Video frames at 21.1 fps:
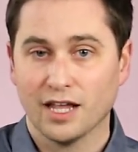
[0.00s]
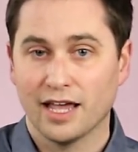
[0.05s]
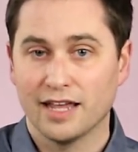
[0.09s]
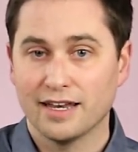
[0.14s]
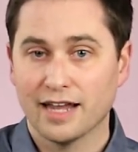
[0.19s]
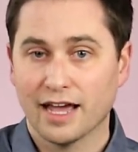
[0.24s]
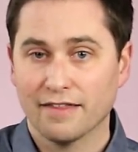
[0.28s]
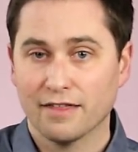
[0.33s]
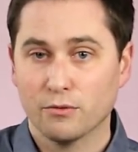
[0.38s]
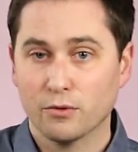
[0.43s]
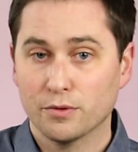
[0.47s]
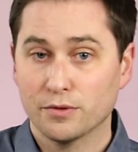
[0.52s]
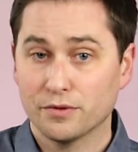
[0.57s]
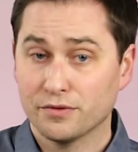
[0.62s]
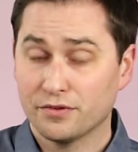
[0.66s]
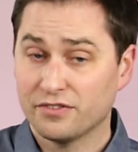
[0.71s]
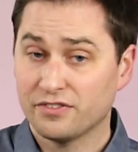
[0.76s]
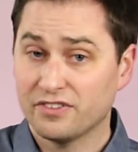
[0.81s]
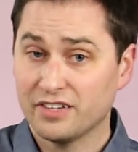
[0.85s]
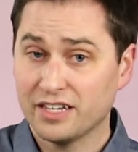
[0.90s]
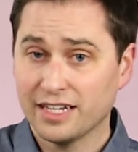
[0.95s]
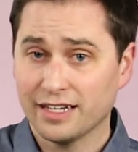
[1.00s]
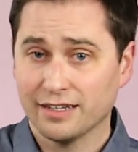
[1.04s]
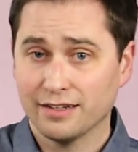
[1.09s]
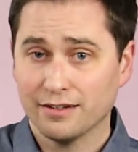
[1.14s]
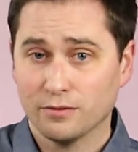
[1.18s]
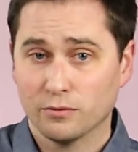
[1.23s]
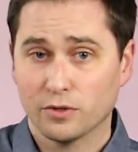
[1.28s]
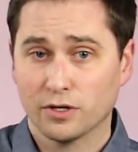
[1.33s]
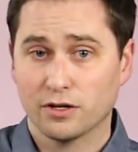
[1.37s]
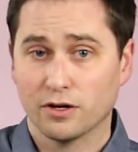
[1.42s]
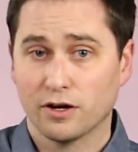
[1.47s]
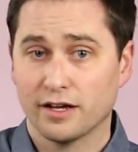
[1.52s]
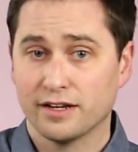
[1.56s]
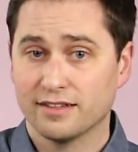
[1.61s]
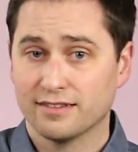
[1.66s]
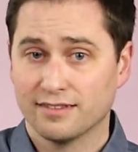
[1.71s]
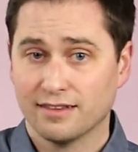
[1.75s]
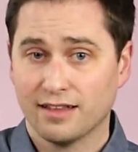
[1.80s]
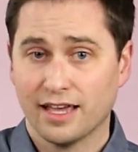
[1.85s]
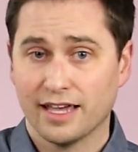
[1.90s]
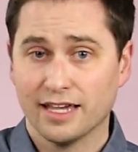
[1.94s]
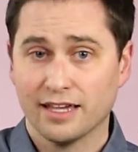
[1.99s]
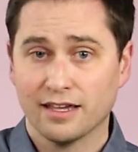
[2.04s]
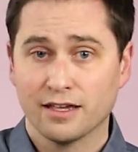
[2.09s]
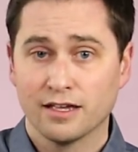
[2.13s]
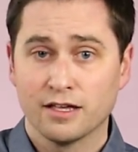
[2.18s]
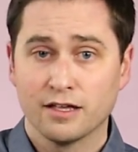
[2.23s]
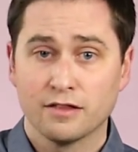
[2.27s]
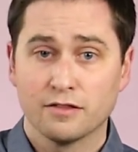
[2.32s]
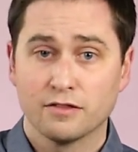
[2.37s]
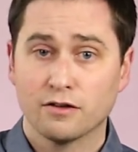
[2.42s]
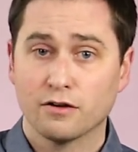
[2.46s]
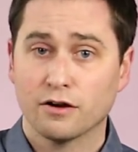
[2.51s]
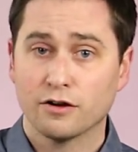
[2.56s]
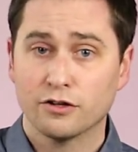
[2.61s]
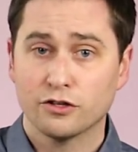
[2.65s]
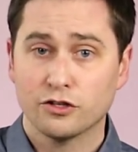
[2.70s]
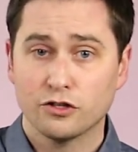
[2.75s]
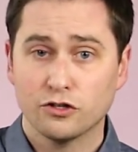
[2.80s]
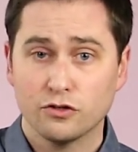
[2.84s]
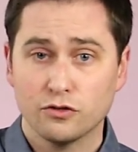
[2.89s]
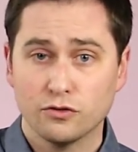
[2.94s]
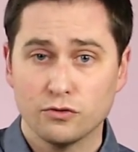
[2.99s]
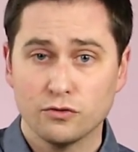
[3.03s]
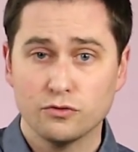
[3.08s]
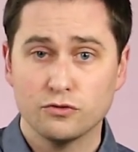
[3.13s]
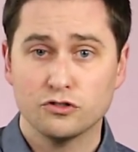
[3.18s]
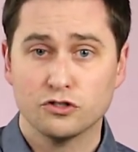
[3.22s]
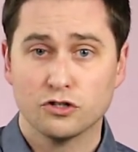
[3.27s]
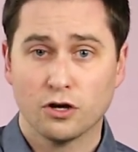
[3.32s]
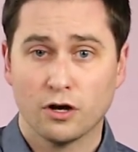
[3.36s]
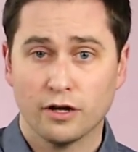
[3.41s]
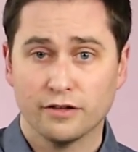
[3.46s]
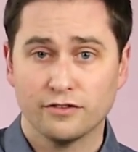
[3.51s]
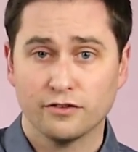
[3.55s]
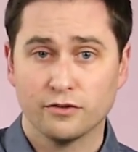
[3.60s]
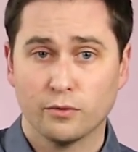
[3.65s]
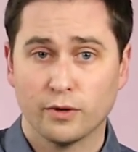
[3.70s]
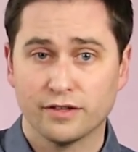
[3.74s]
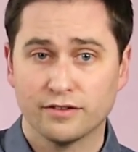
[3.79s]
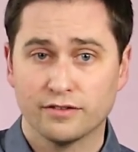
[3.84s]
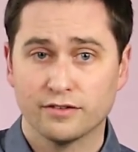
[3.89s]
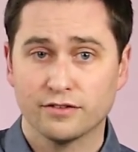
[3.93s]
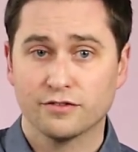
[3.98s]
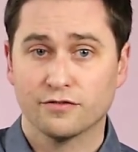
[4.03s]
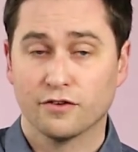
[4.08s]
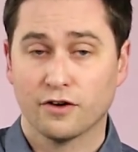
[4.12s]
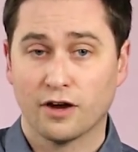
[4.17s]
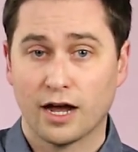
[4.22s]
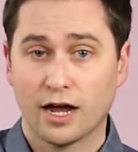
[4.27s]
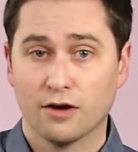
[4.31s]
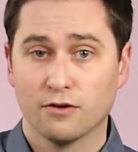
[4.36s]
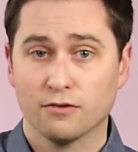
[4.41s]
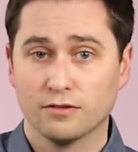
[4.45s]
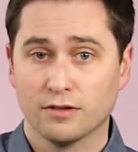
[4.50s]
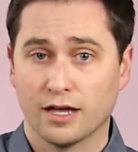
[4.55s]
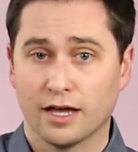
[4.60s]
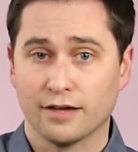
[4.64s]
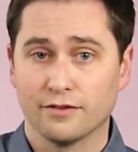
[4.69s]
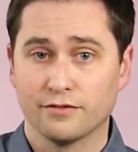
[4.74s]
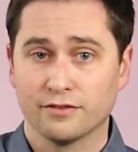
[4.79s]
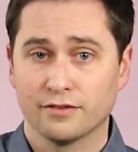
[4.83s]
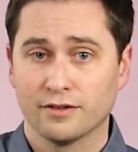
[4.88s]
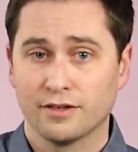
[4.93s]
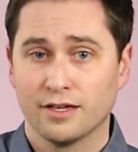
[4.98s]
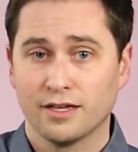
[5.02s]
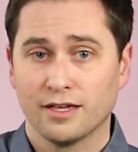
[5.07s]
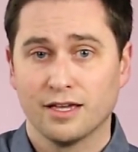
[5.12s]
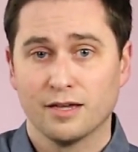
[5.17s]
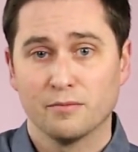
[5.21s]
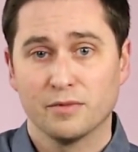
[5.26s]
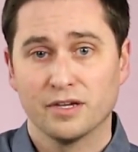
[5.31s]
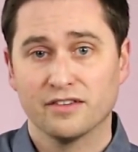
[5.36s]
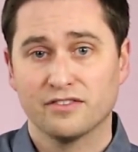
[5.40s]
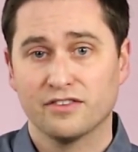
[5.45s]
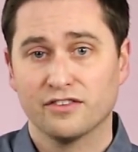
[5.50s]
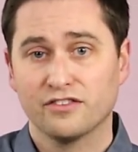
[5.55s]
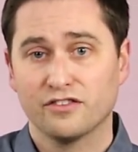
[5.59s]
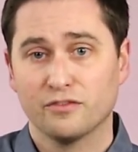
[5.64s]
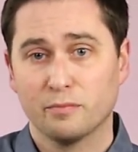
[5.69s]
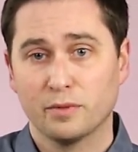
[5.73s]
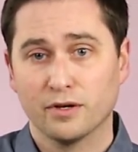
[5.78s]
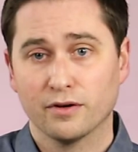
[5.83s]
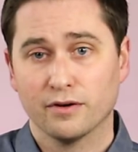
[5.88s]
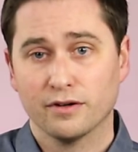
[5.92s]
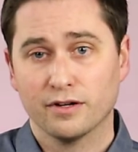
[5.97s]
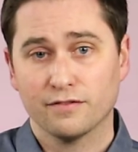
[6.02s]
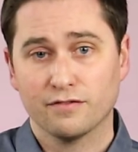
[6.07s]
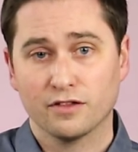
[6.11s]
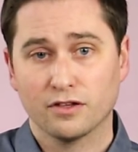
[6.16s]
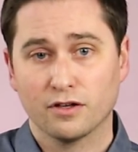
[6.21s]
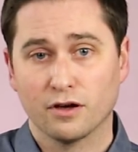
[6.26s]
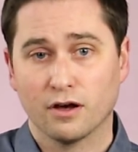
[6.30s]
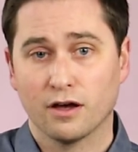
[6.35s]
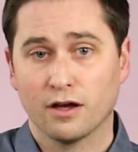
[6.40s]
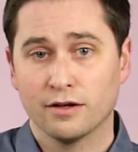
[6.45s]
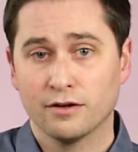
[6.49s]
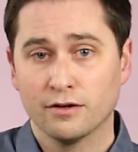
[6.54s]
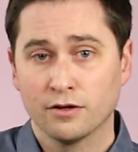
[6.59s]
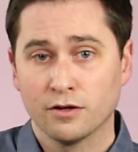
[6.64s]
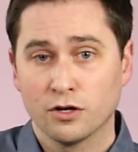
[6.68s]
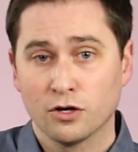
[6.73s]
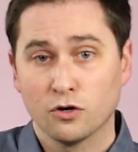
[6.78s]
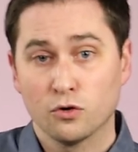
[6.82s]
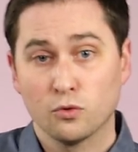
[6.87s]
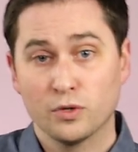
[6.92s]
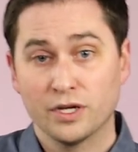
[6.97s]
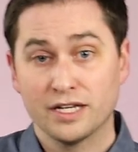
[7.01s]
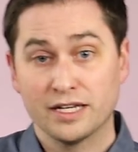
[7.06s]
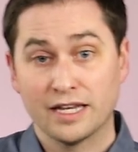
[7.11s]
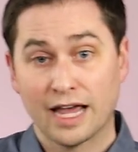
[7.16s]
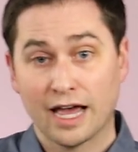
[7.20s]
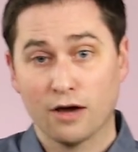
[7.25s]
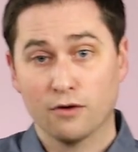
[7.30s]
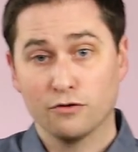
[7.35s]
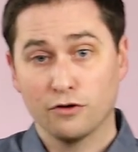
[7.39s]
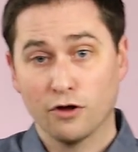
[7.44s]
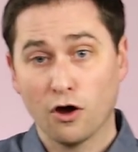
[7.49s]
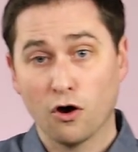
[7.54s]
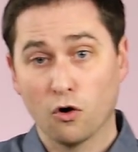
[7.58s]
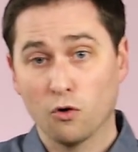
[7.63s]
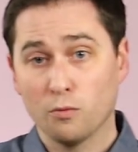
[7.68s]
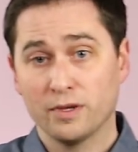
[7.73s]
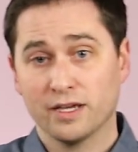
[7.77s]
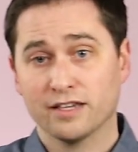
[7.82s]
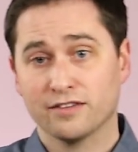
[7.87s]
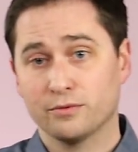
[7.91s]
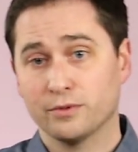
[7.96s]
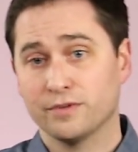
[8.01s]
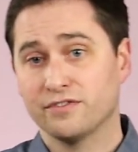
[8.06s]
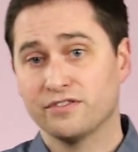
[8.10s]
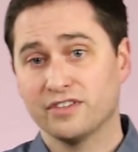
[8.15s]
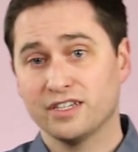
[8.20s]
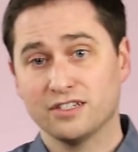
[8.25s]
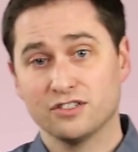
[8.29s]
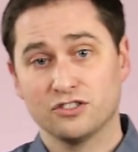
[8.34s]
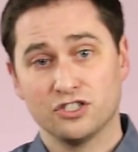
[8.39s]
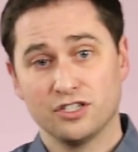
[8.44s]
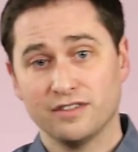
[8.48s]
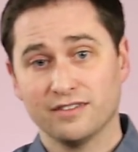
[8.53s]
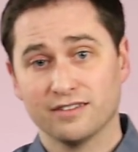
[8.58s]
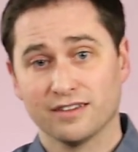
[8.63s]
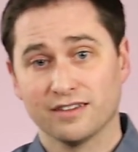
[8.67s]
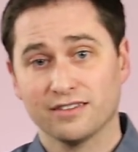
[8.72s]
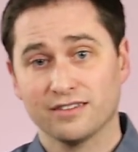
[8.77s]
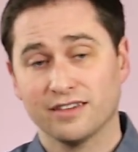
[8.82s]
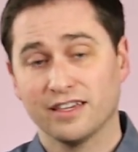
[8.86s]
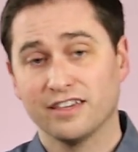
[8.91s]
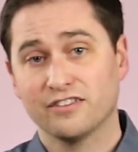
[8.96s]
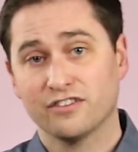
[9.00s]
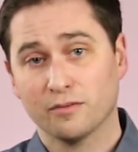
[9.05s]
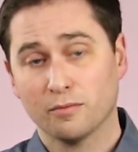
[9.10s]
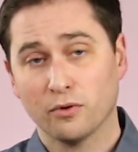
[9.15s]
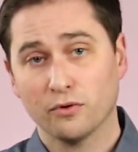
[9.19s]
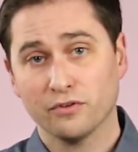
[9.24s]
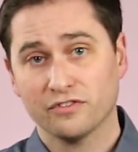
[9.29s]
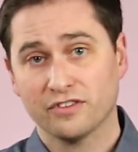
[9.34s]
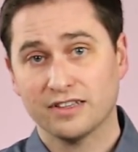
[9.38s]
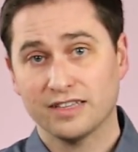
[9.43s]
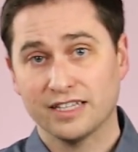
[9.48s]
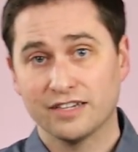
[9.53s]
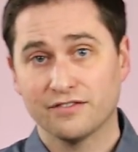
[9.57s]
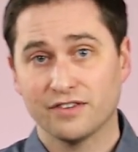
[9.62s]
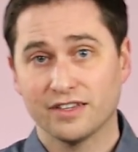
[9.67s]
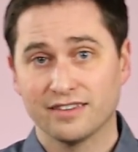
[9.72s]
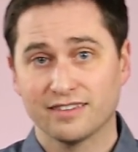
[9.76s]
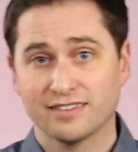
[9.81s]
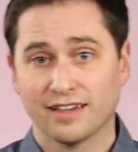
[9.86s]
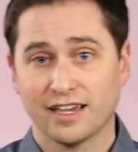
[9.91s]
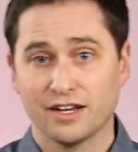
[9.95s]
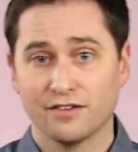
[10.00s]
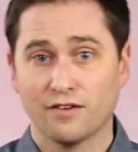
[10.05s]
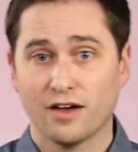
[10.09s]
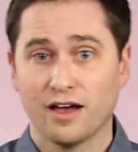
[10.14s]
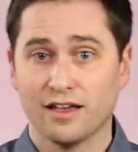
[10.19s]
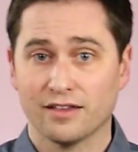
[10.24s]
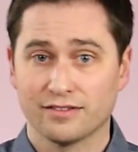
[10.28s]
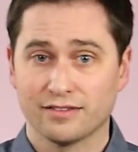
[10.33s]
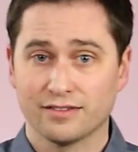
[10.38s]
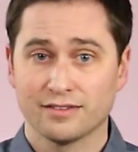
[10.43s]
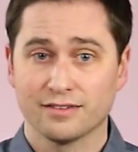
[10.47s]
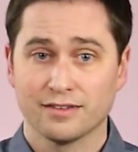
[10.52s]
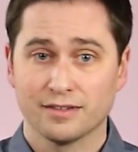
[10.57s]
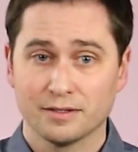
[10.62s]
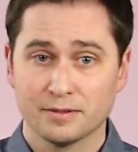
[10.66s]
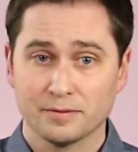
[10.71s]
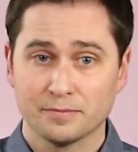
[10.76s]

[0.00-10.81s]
And now that we've seen what God is like, there are huge consequences for our lives, because the Spirit of the God, who we now know because we've seen Jesus, is supposed to live inside of us.